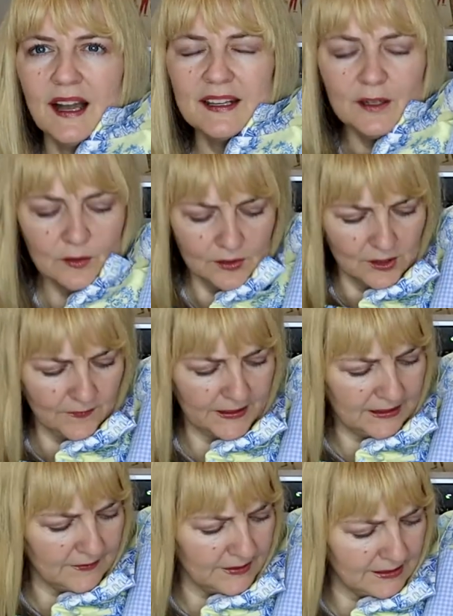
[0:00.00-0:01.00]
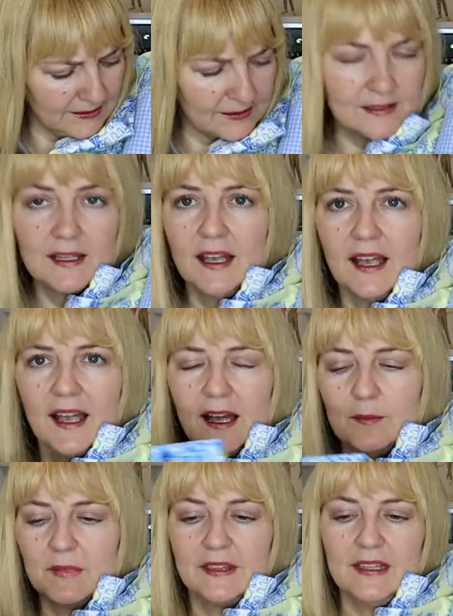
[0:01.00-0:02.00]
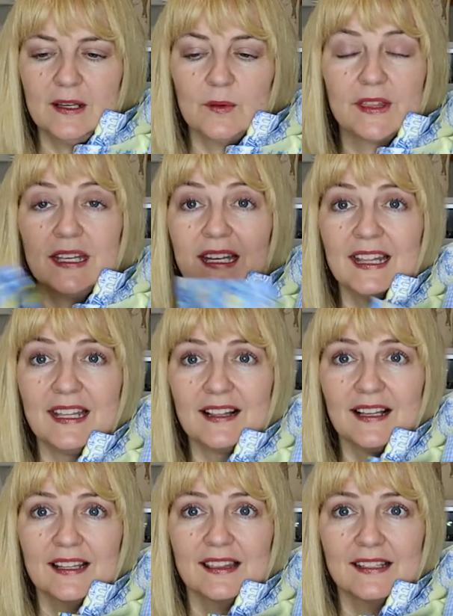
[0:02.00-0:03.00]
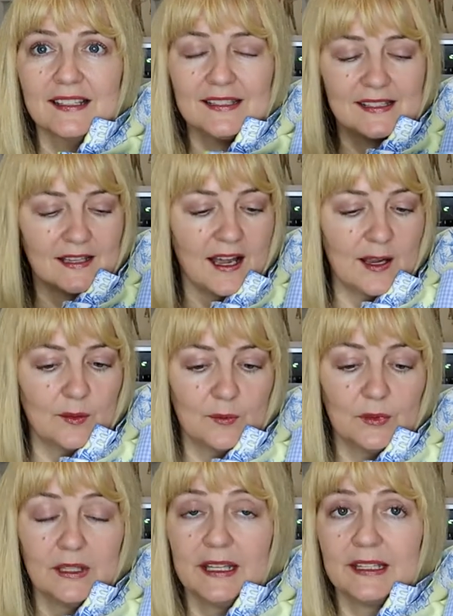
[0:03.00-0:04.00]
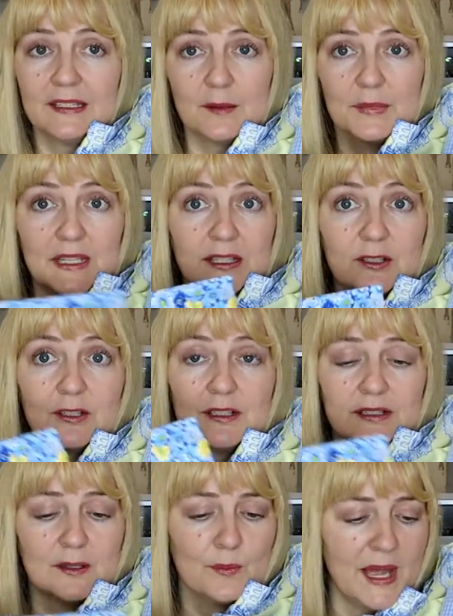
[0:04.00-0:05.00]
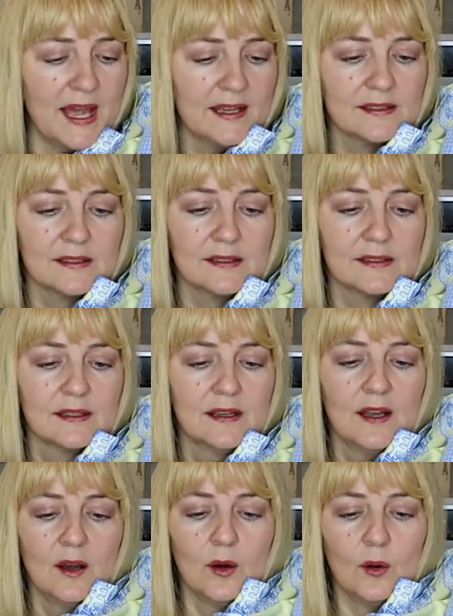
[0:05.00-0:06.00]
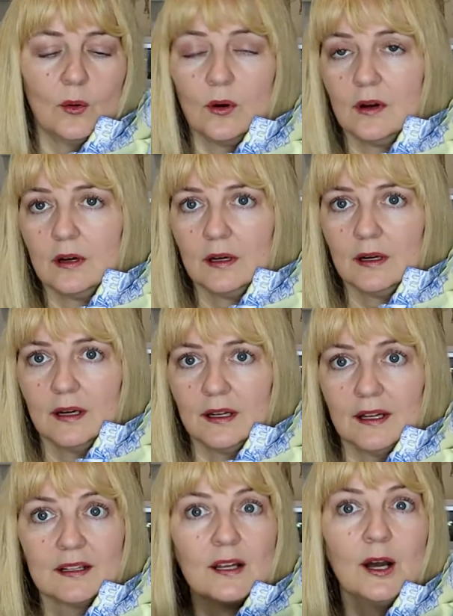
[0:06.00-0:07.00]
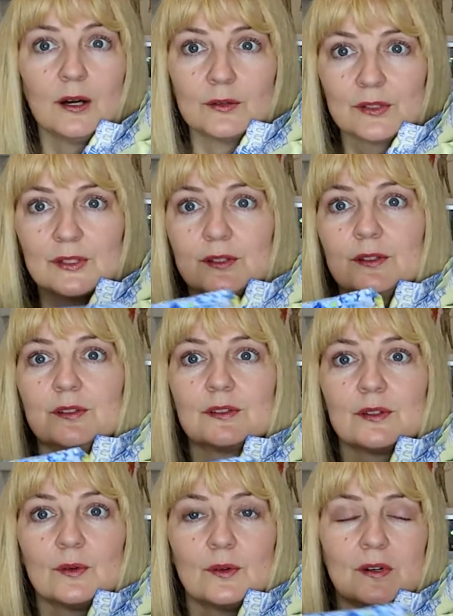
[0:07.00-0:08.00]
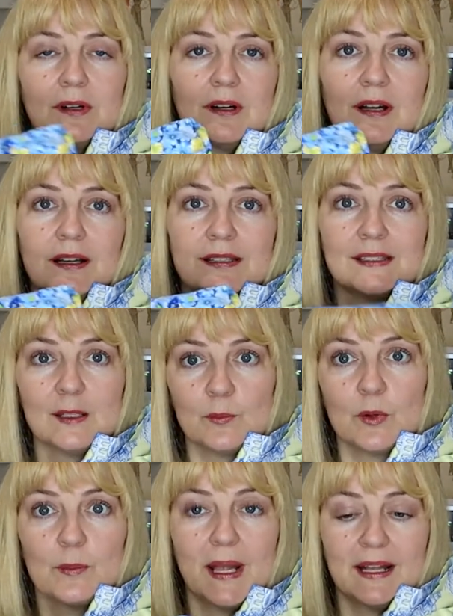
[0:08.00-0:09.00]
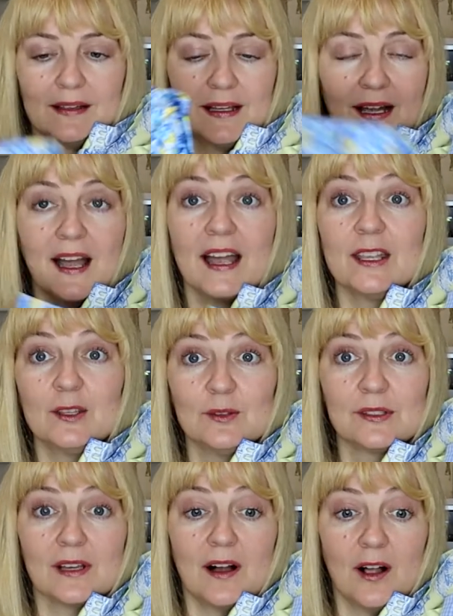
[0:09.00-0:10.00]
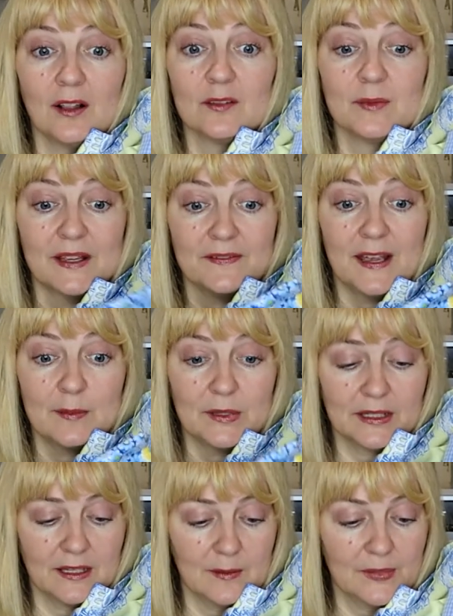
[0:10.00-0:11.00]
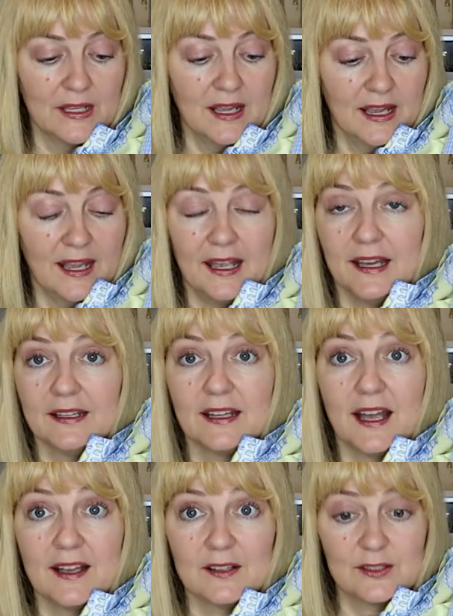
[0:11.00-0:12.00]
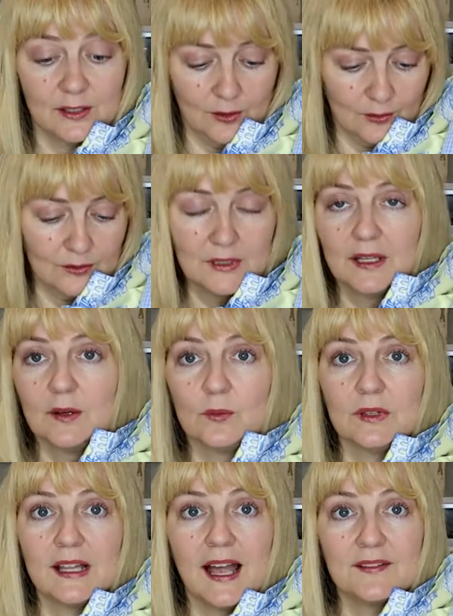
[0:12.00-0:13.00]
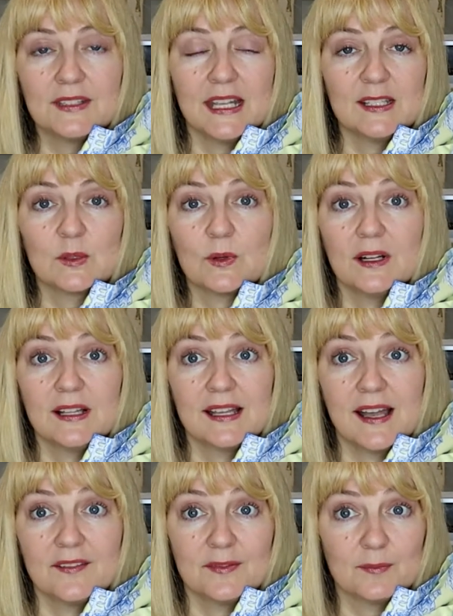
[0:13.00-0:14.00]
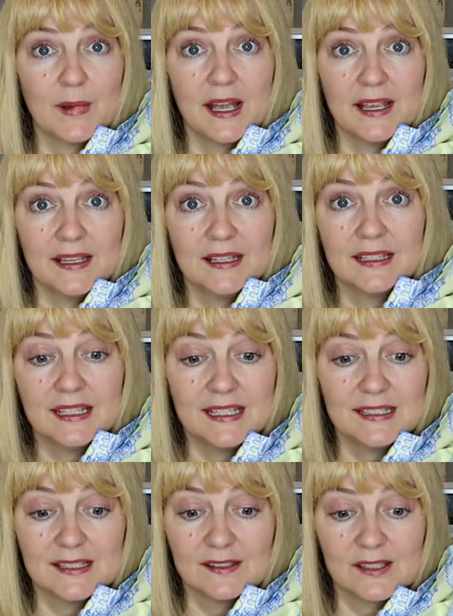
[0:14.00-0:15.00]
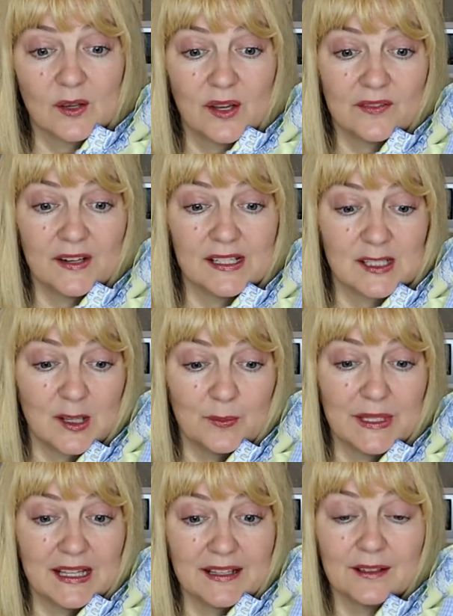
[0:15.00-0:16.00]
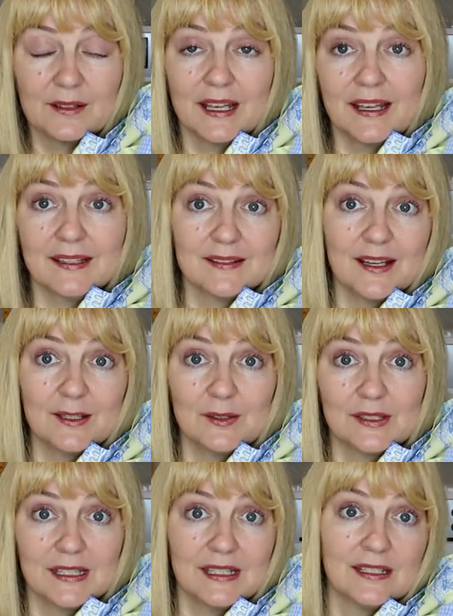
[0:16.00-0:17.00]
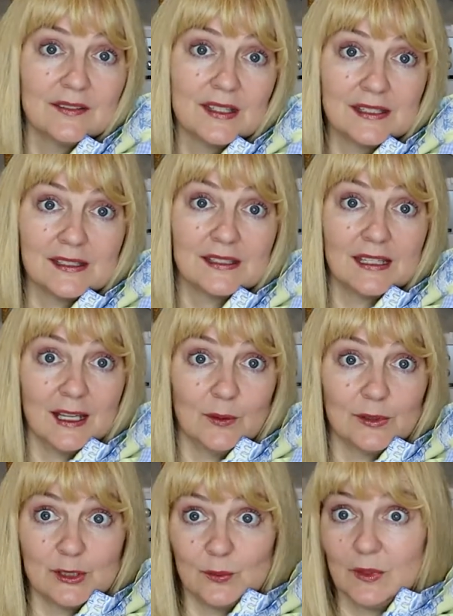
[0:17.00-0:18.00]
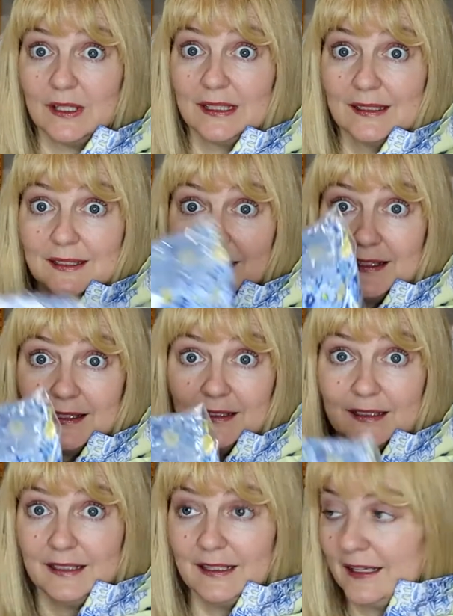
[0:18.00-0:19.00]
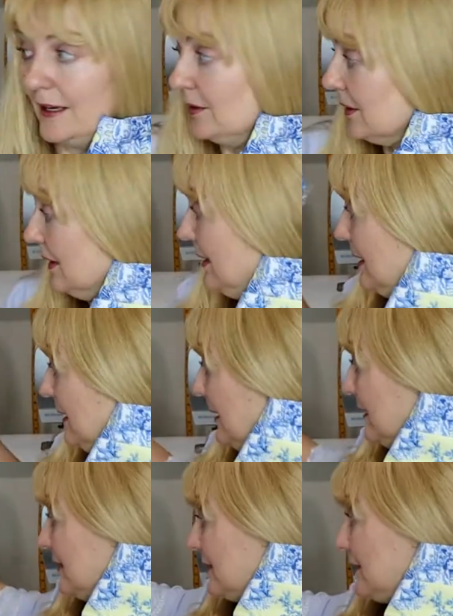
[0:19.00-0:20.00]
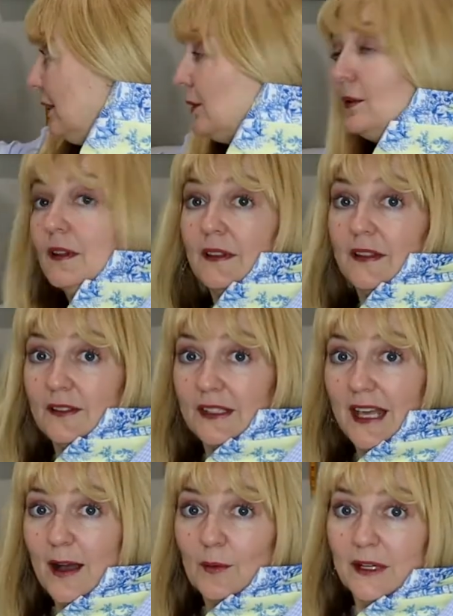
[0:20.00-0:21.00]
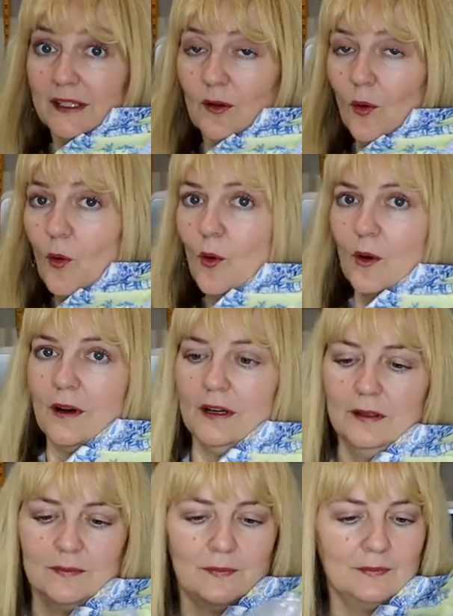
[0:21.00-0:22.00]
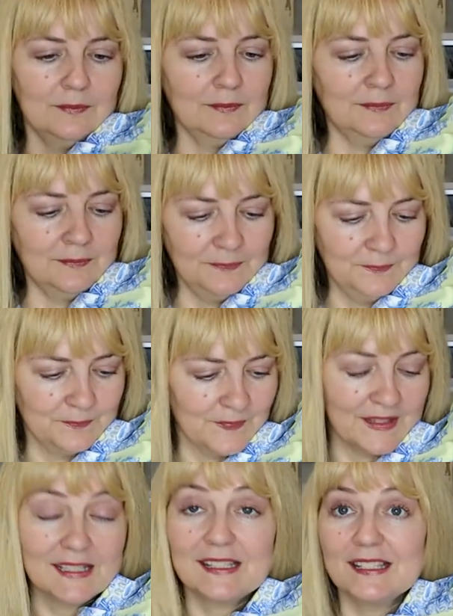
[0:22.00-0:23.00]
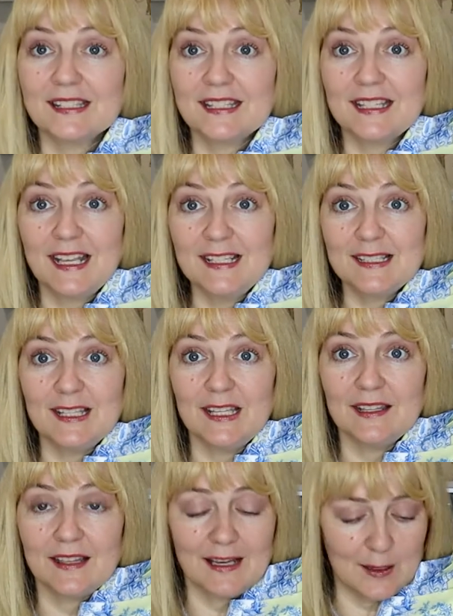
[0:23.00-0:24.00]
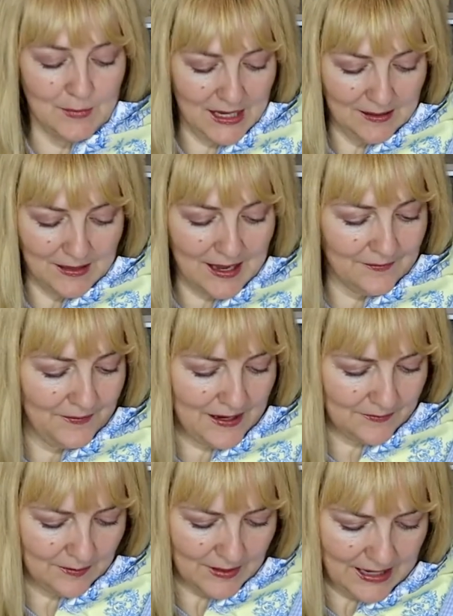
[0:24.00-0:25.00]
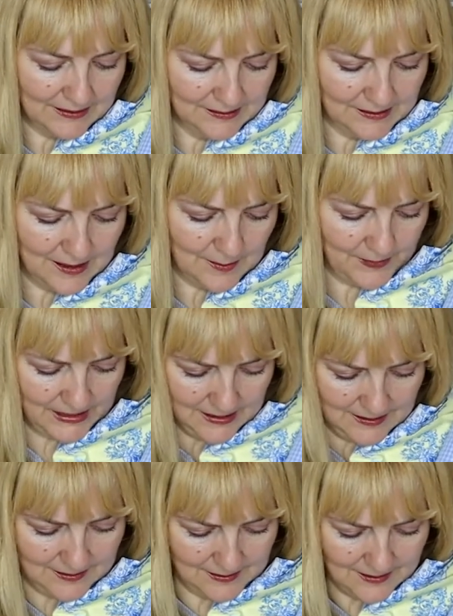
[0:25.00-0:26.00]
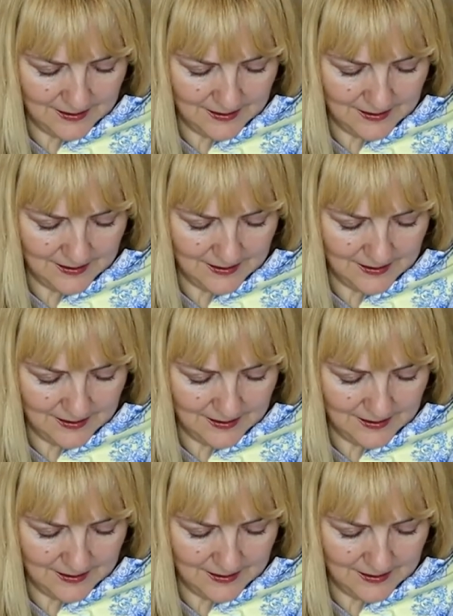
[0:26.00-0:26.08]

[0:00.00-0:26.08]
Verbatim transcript: I don't know if I love this. Um, the thing with anything like this, I, it will end up getting turned into masks or coasters or a zipper bag. Like I use all of my fabric up. And I also will have days where I'll have my kids and sewing friends, I'll be like, okay, not using any of this, take what you want, clean it out. So there's that one, or this is the daisy that I made that favorite raglan top in.